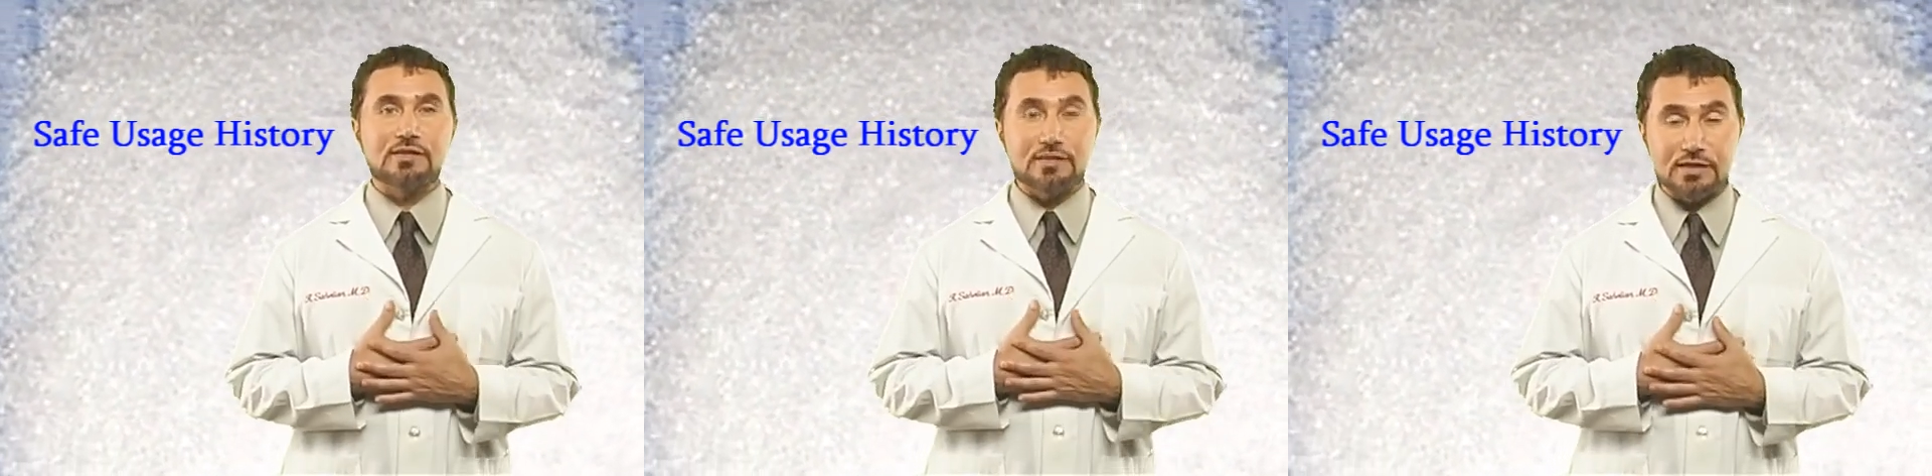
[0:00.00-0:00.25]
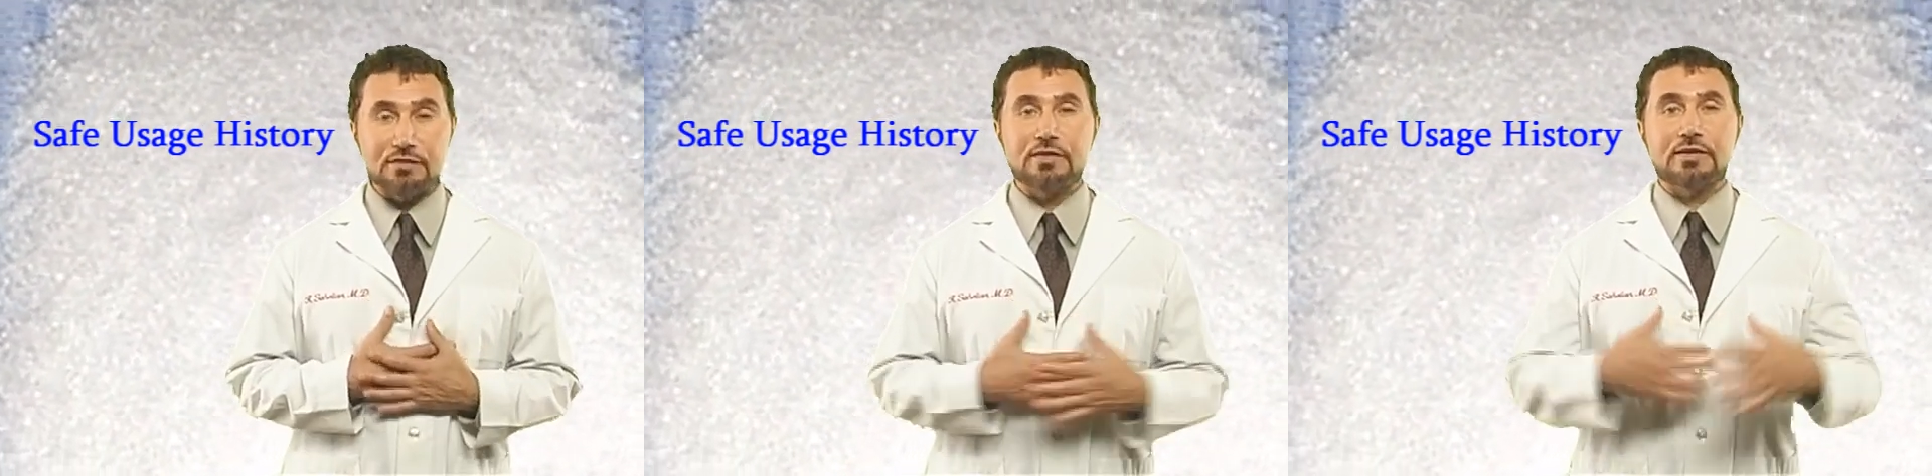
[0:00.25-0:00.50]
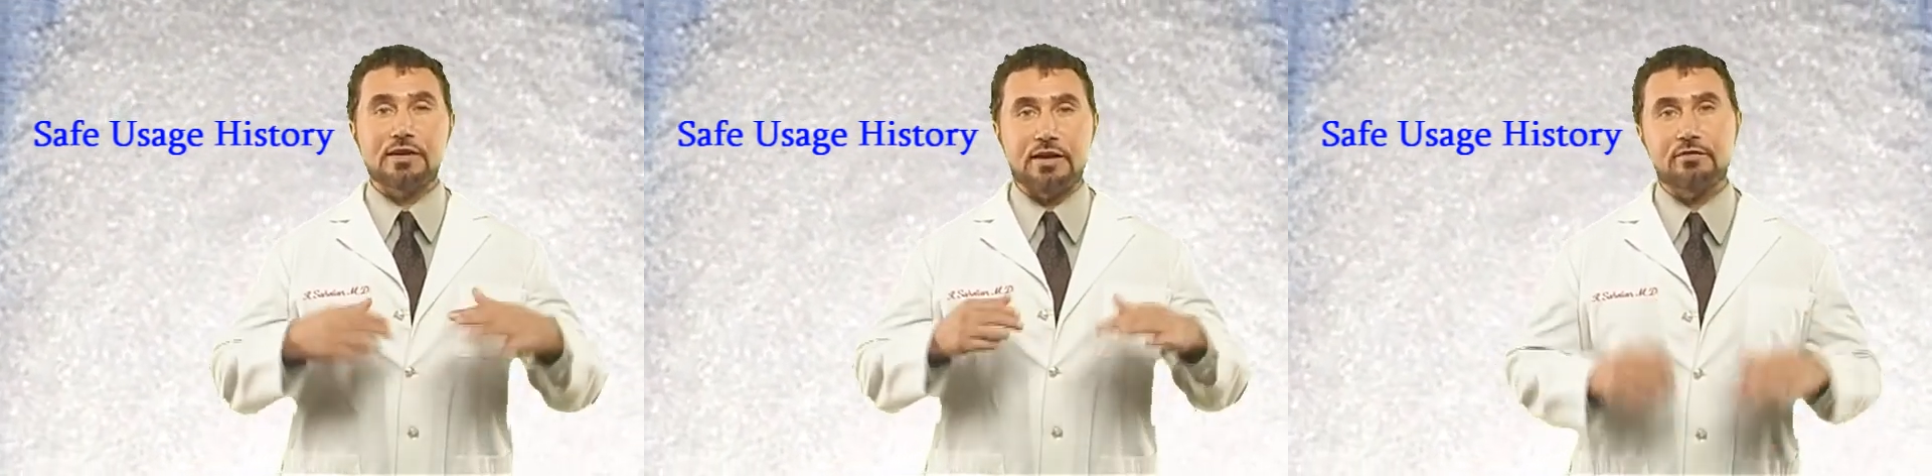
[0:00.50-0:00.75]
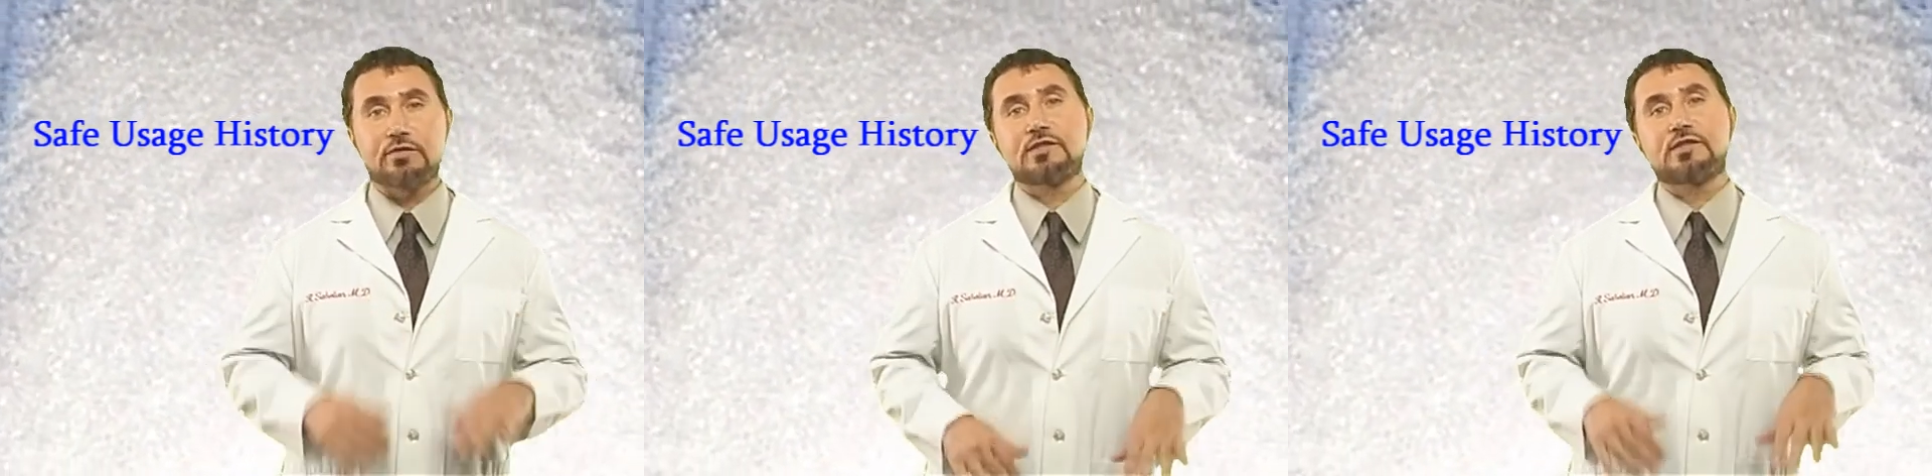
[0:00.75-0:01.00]
stevia
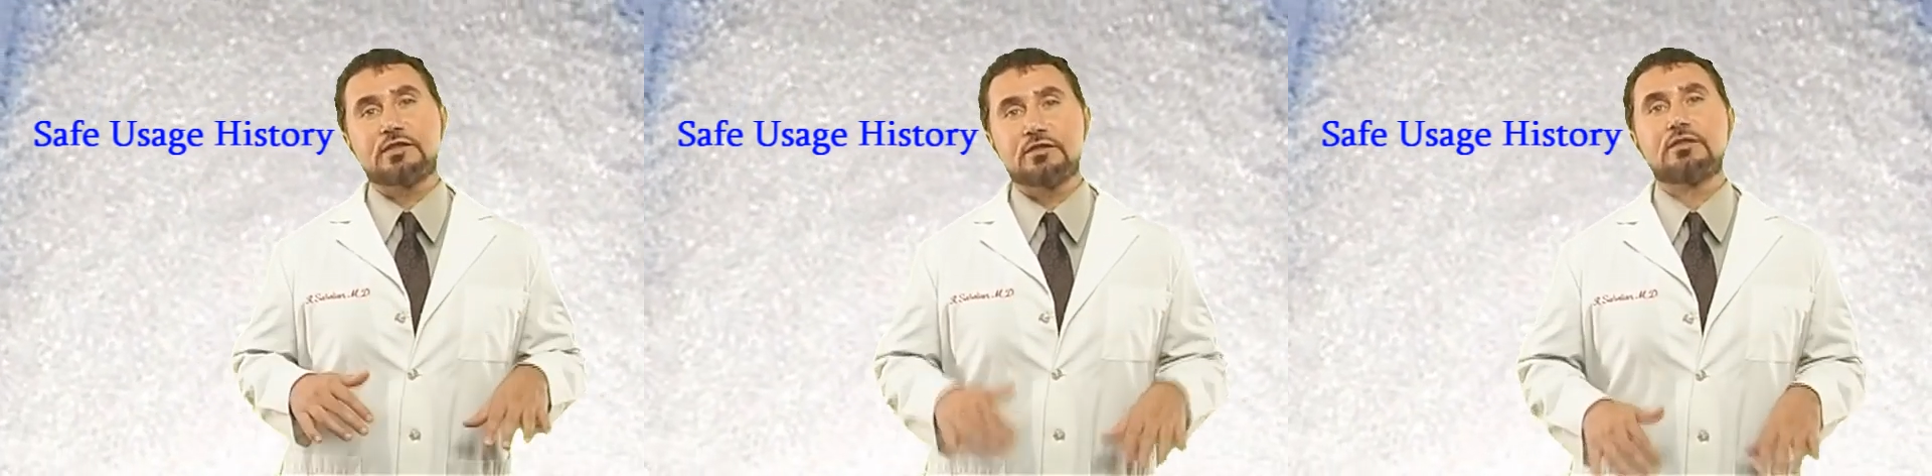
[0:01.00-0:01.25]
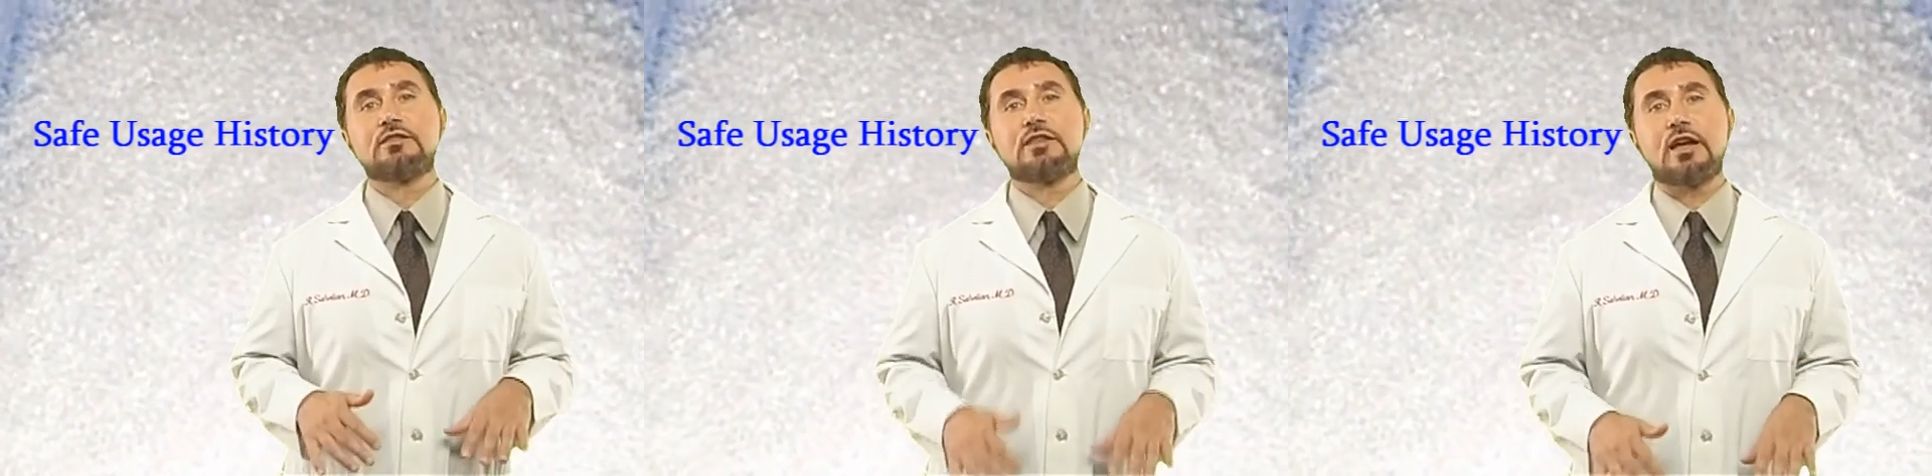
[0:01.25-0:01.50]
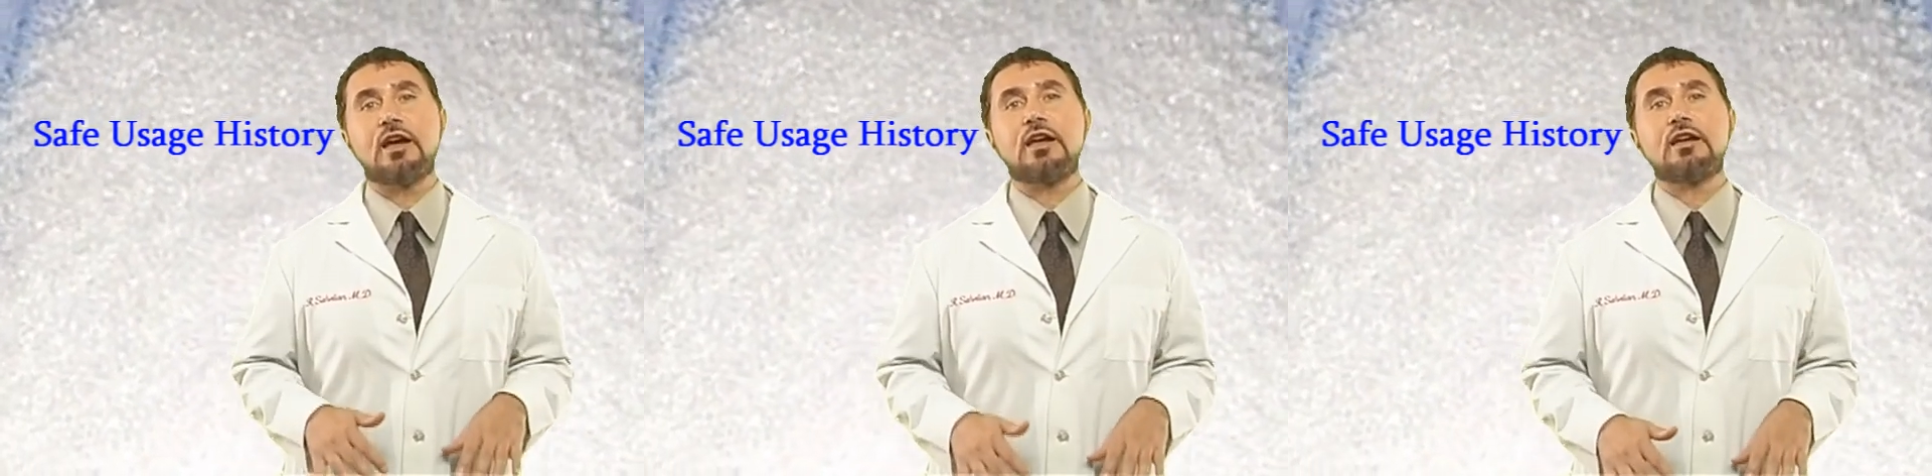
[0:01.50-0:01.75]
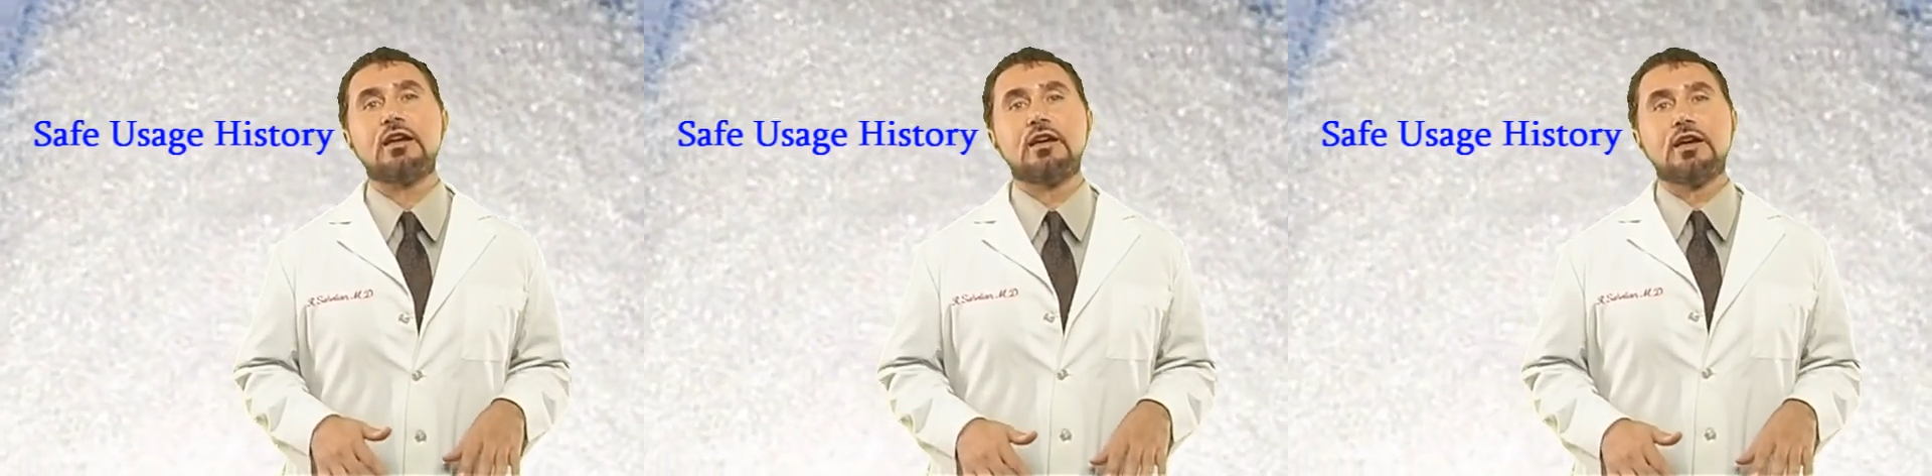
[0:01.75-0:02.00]
every single day